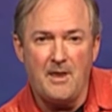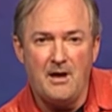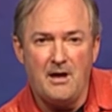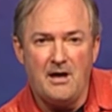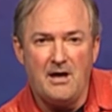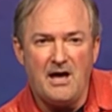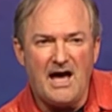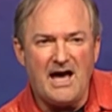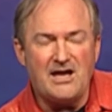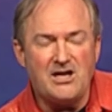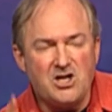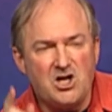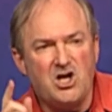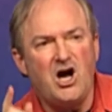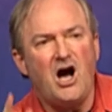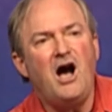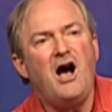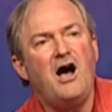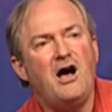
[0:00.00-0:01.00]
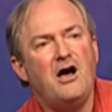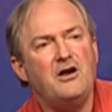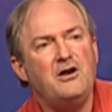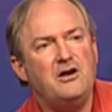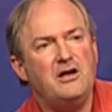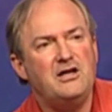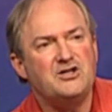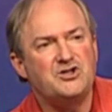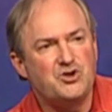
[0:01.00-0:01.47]
And God
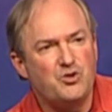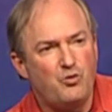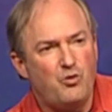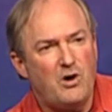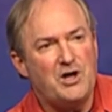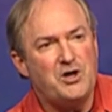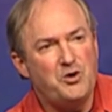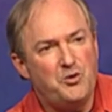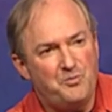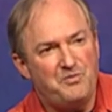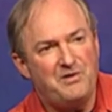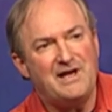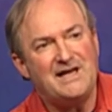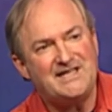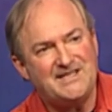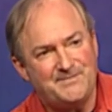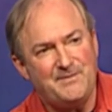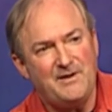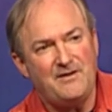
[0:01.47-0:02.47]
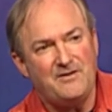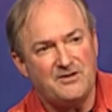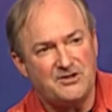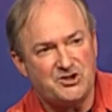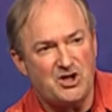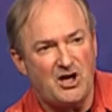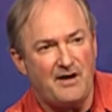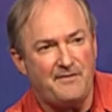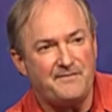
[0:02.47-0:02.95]
is the one who placed me in this
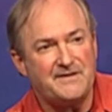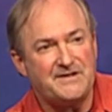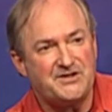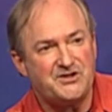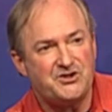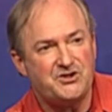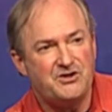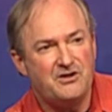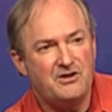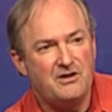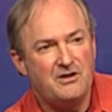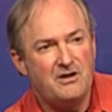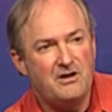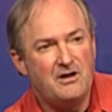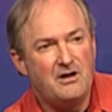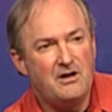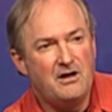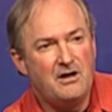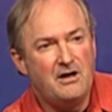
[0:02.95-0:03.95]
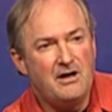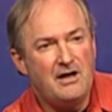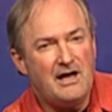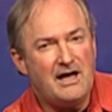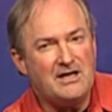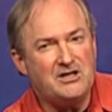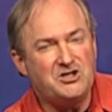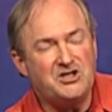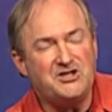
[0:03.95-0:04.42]
office.
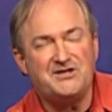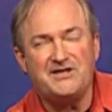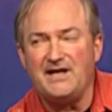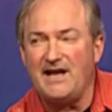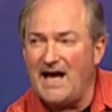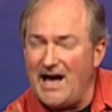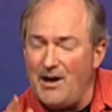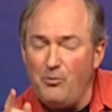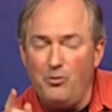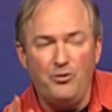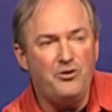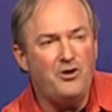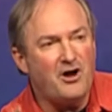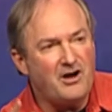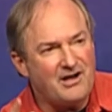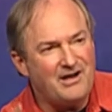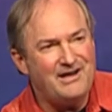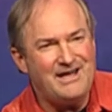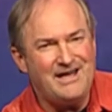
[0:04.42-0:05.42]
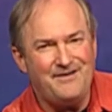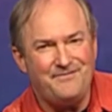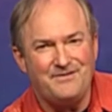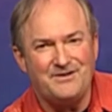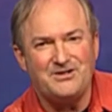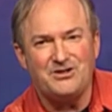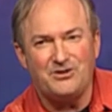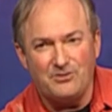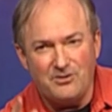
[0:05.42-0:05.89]
And she said, I will not leave
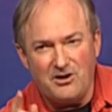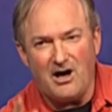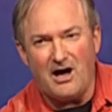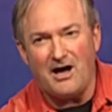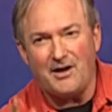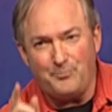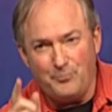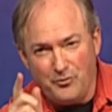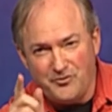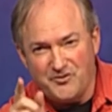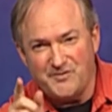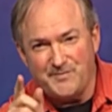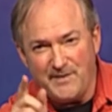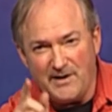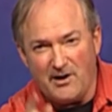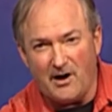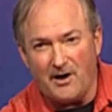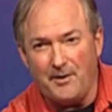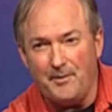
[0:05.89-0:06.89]
until God moves me on.